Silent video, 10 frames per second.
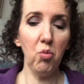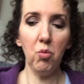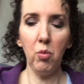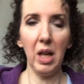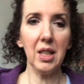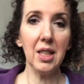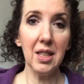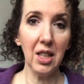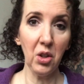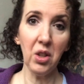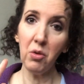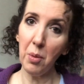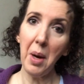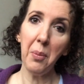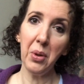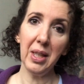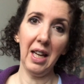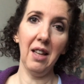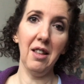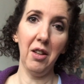well, considering, remember
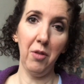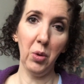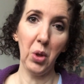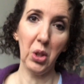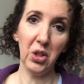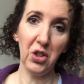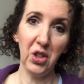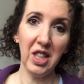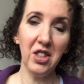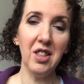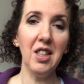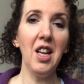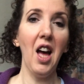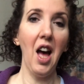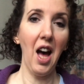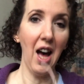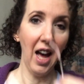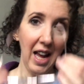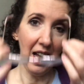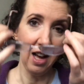again that I have low concentration, I
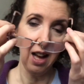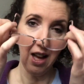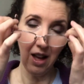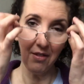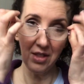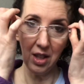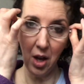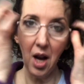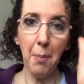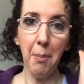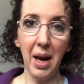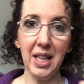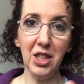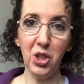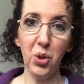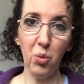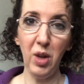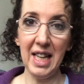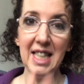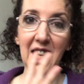have managed to
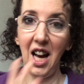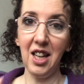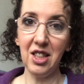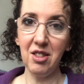read a